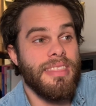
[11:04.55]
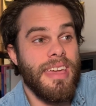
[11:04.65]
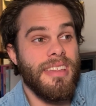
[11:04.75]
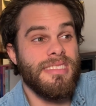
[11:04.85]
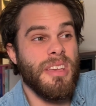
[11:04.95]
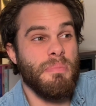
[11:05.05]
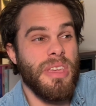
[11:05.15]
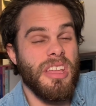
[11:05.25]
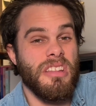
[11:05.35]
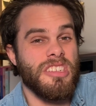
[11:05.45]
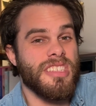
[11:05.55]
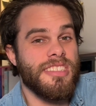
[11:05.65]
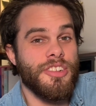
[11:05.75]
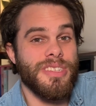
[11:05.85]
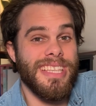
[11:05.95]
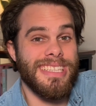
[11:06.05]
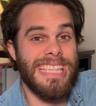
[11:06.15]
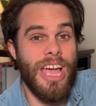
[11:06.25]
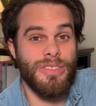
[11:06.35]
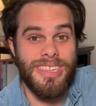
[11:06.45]
That ends up being just under
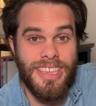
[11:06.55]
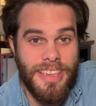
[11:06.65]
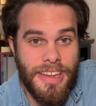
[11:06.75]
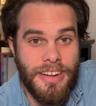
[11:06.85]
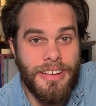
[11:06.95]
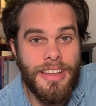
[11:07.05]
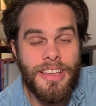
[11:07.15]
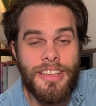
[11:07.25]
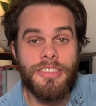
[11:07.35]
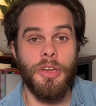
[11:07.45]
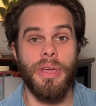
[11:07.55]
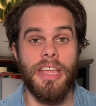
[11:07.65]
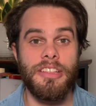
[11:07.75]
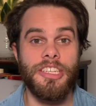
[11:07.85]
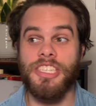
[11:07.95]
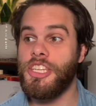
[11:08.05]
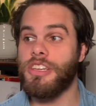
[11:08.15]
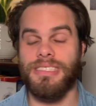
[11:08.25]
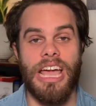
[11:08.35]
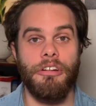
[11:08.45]
$6,000 a year. So in just your
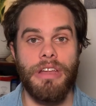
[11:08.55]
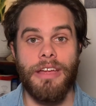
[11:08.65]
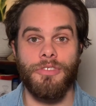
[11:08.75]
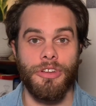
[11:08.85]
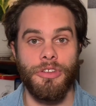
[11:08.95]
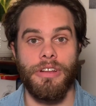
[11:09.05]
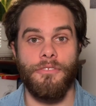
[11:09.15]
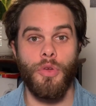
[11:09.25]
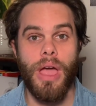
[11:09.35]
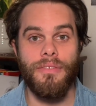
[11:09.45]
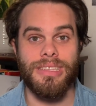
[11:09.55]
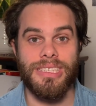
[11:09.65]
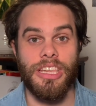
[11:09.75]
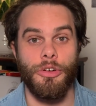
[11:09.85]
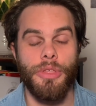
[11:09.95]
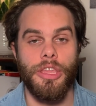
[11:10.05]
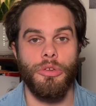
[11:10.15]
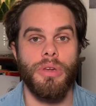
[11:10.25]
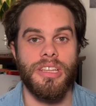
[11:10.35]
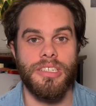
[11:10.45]
Saturday afternoon, if you have a skill that
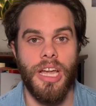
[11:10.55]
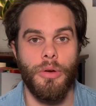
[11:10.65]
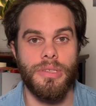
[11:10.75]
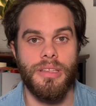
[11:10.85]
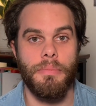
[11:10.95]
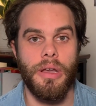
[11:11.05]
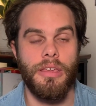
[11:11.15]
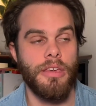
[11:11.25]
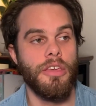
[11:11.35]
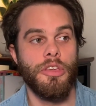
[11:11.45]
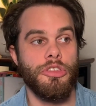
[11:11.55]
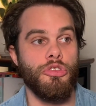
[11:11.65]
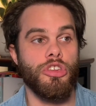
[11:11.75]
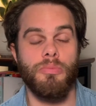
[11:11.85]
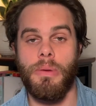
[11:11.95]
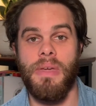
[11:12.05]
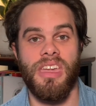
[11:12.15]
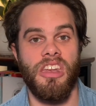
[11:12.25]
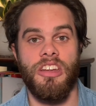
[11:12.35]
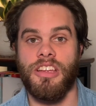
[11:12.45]
you can share with somebody, you could be
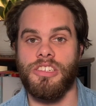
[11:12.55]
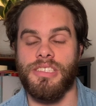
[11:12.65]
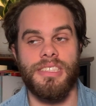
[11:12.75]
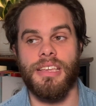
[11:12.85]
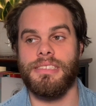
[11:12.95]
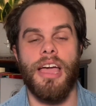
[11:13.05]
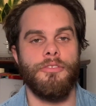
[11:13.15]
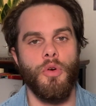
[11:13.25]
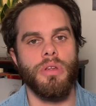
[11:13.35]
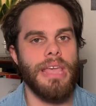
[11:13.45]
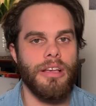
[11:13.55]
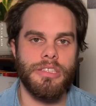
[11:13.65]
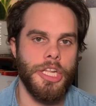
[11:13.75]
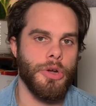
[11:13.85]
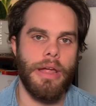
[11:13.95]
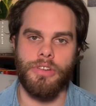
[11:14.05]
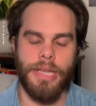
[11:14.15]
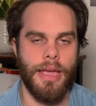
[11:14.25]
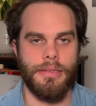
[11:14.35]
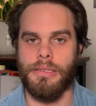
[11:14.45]
making an extra $4,000 a year after
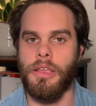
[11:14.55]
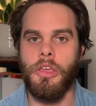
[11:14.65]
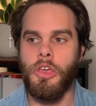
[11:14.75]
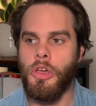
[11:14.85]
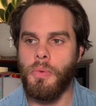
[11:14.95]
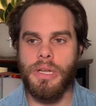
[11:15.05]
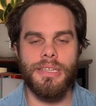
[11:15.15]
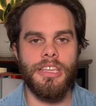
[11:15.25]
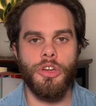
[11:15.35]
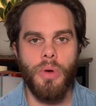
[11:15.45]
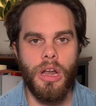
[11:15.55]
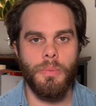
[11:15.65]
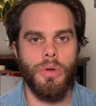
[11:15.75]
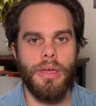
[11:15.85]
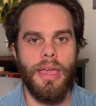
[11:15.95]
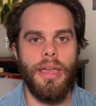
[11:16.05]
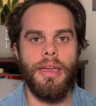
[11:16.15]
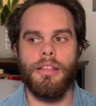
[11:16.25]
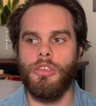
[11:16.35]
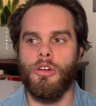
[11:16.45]
taxes, which is incredible.
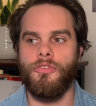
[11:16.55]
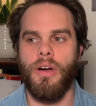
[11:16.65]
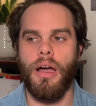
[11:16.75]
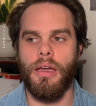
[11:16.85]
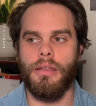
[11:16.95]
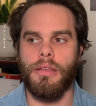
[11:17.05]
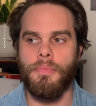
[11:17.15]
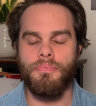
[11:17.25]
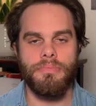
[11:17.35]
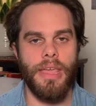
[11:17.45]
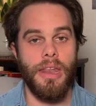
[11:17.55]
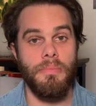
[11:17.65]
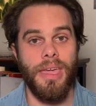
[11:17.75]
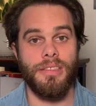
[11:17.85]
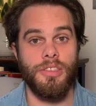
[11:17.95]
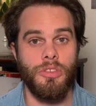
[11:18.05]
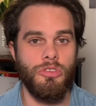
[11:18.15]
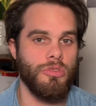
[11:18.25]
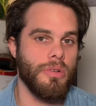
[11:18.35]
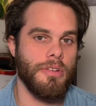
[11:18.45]
And you'll find that it makes
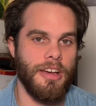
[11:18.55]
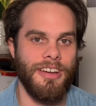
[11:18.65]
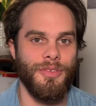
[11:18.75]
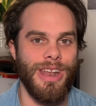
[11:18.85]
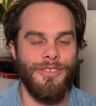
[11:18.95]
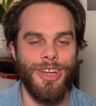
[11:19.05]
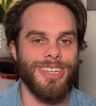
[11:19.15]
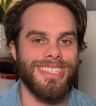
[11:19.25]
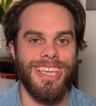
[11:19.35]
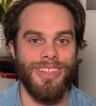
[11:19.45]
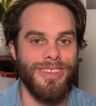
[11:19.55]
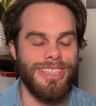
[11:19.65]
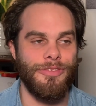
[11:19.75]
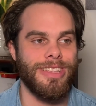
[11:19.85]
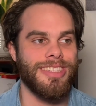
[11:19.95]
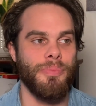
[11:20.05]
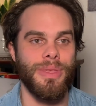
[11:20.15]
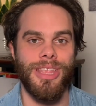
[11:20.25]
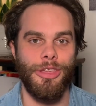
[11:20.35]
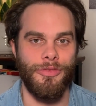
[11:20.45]
you, whatever your skill is, if it's
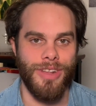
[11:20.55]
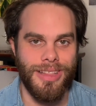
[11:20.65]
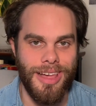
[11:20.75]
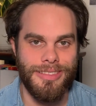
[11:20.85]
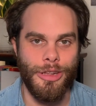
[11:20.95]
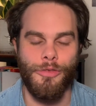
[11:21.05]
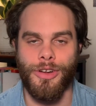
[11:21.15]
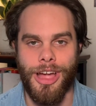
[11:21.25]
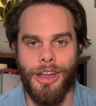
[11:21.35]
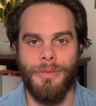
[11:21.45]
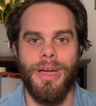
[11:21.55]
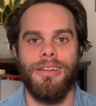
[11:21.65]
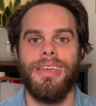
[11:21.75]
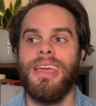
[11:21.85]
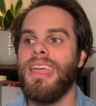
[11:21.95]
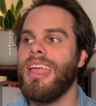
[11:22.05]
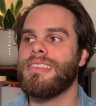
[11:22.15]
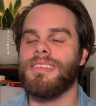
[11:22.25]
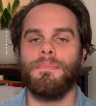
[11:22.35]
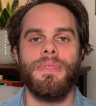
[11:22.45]
something that you've neglected or forgotten about,
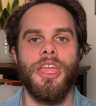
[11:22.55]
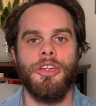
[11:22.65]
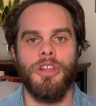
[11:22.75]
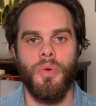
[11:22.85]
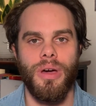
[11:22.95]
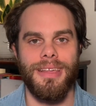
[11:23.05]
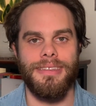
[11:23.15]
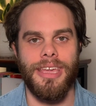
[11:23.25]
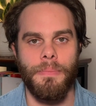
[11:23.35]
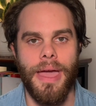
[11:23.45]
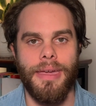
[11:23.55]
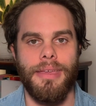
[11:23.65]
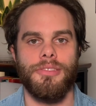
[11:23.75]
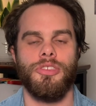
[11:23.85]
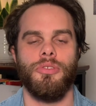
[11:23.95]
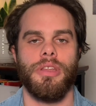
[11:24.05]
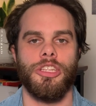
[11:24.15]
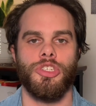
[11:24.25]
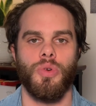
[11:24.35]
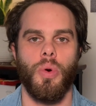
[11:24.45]
it's something that you're gonna wanna dig back into and
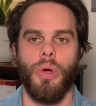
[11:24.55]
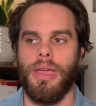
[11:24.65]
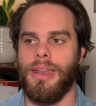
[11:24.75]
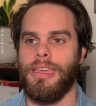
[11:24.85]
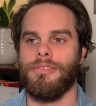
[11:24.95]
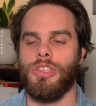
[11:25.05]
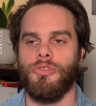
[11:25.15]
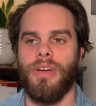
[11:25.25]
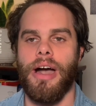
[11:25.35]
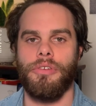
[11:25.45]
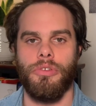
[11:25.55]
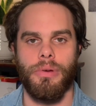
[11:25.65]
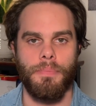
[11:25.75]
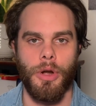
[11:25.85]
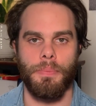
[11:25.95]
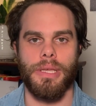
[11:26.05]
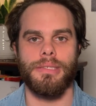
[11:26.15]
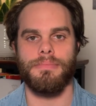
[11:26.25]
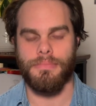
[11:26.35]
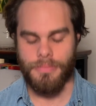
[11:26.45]
enjoy, and it gives you value and purpose.